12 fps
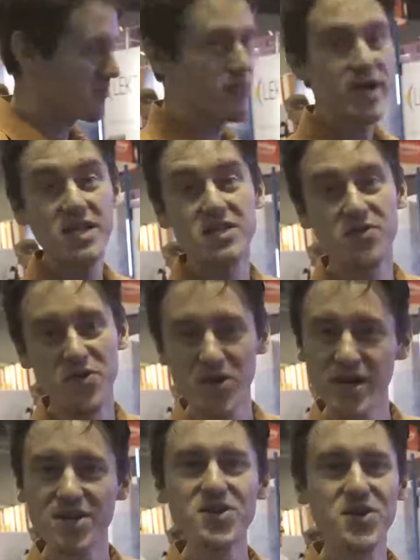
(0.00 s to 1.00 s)
But it's a
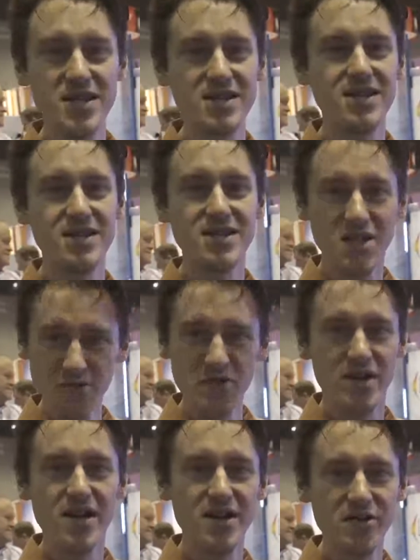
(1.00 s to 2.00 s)
very interesting,
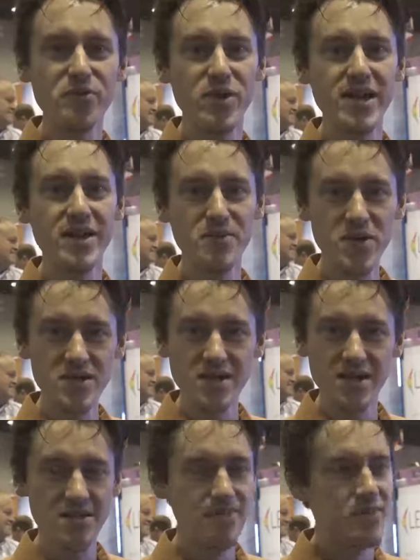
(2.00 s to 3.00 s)
different kind of playing
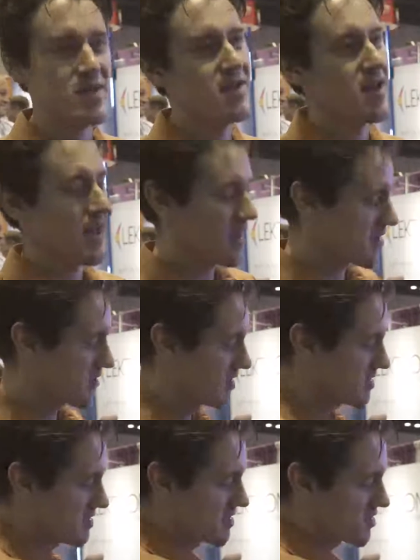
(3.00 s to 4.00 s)
music. And
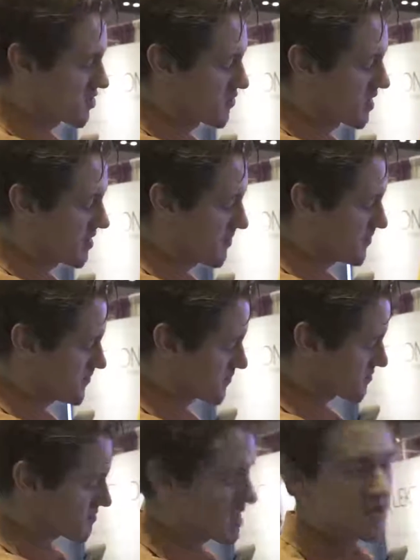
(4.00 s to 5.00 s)
this
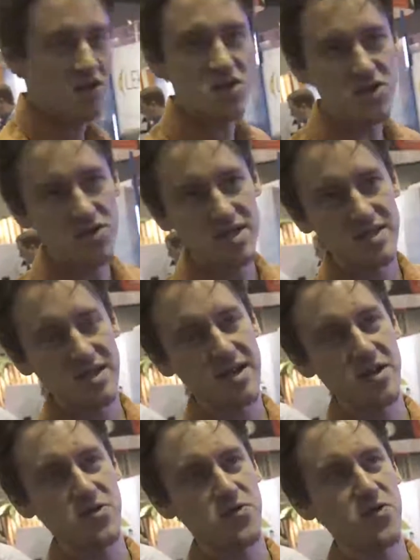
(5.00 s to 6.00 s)
instrument is also
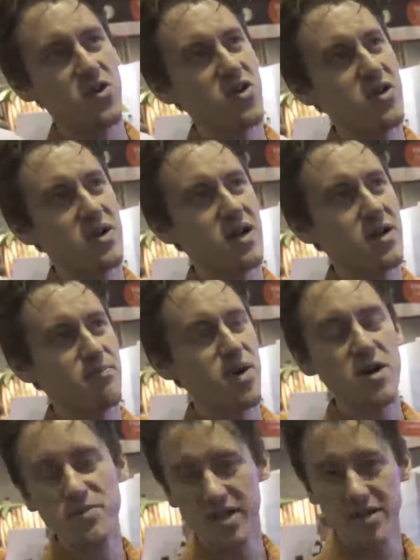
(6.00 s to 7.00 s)
designed for
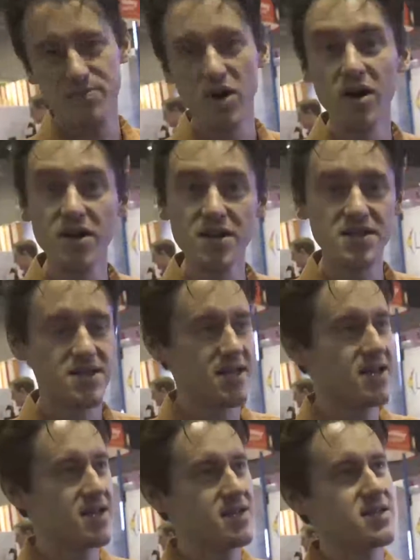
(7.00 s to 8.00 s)
public parks
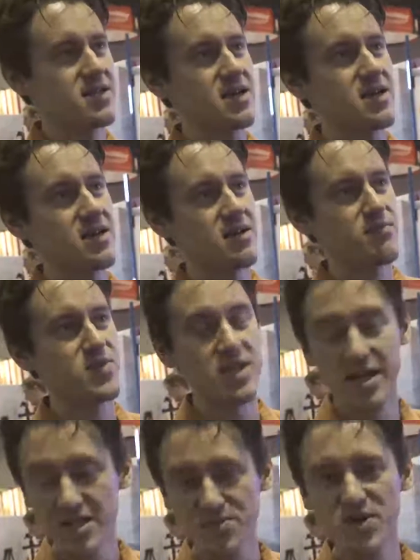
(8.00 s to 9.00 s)
and
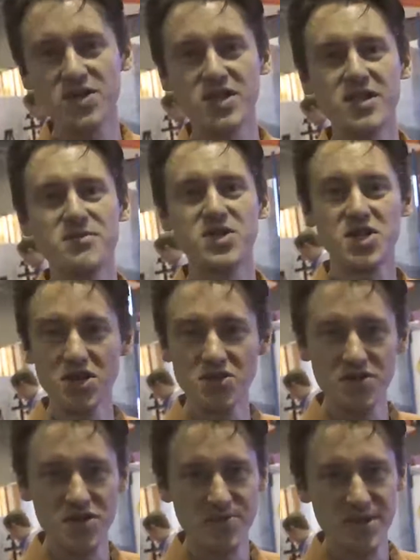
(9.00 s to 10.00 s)
science museums,
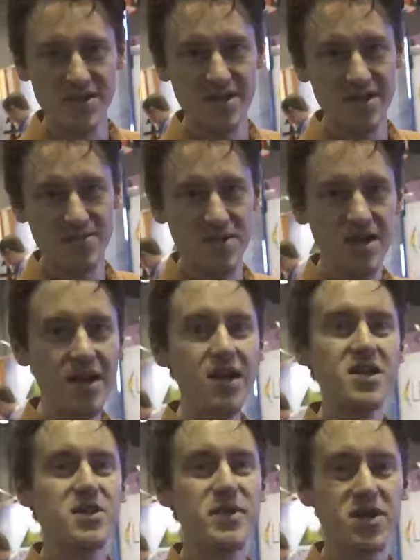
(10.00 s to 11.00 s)
children's museums,
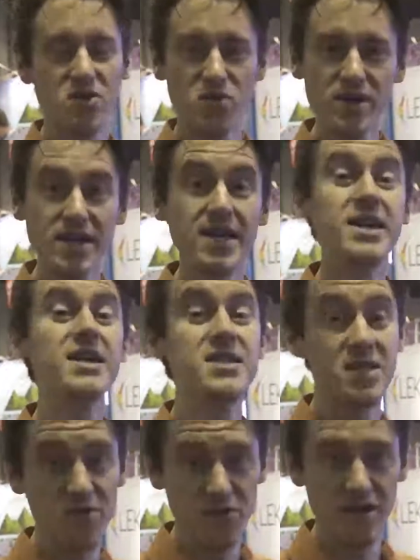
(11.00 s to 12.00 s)
to make it really
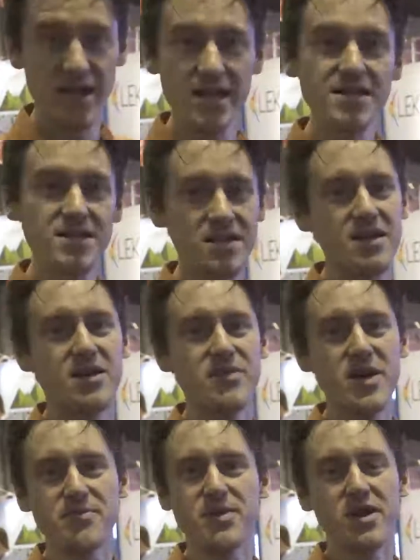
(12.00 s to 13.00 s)
easy for kids to come
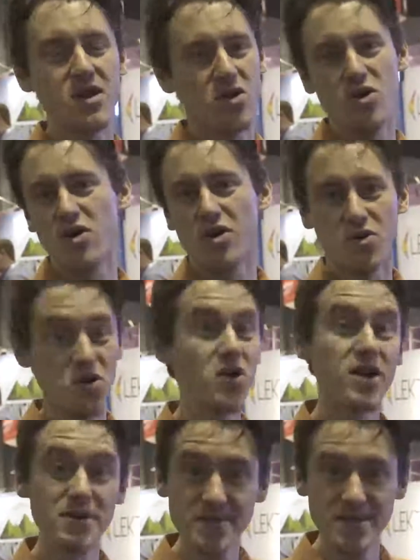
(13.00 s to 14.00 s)
up, or
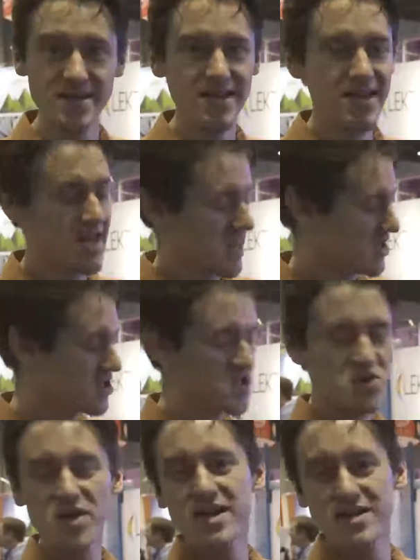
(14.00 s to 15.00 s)
grown-ups, and just
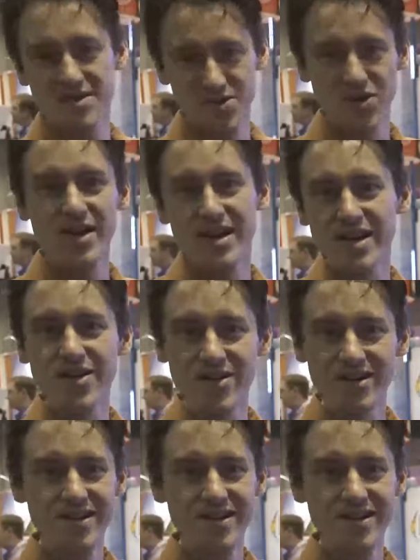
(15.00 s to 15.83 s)
try it out.